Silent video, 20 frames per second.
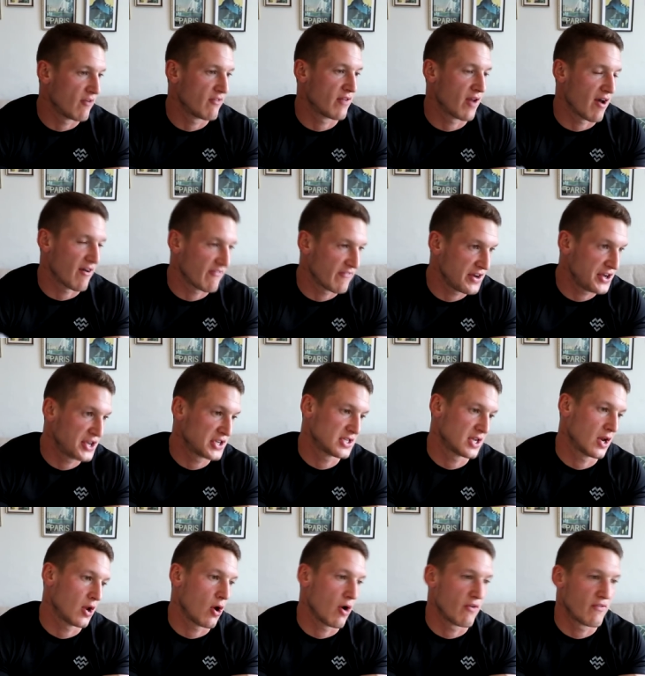of like features
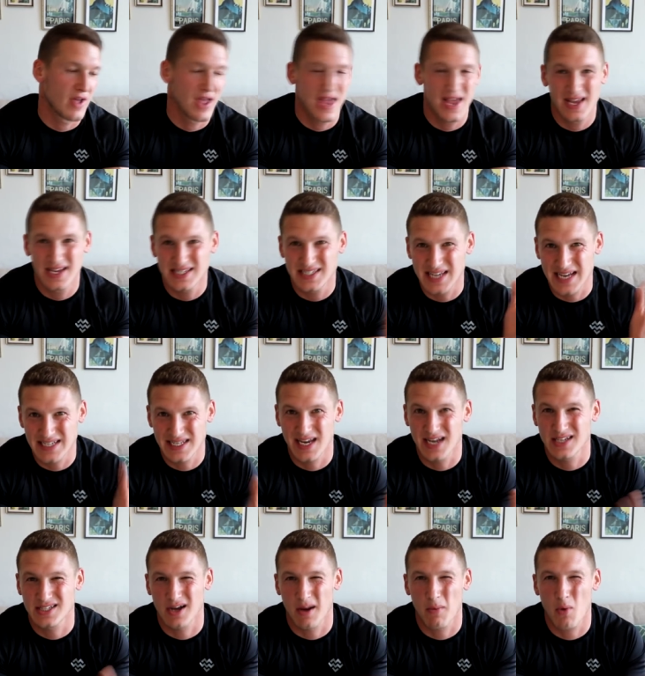and a lot of
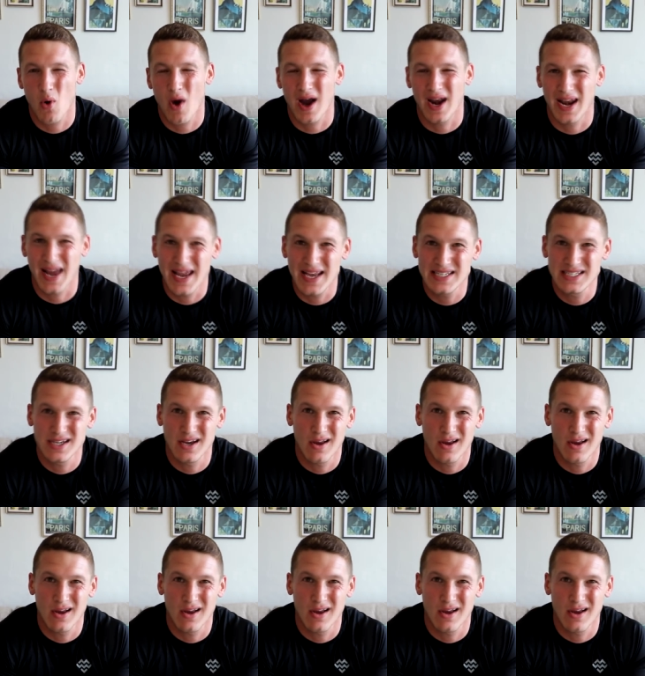settings and I'm quite lazy.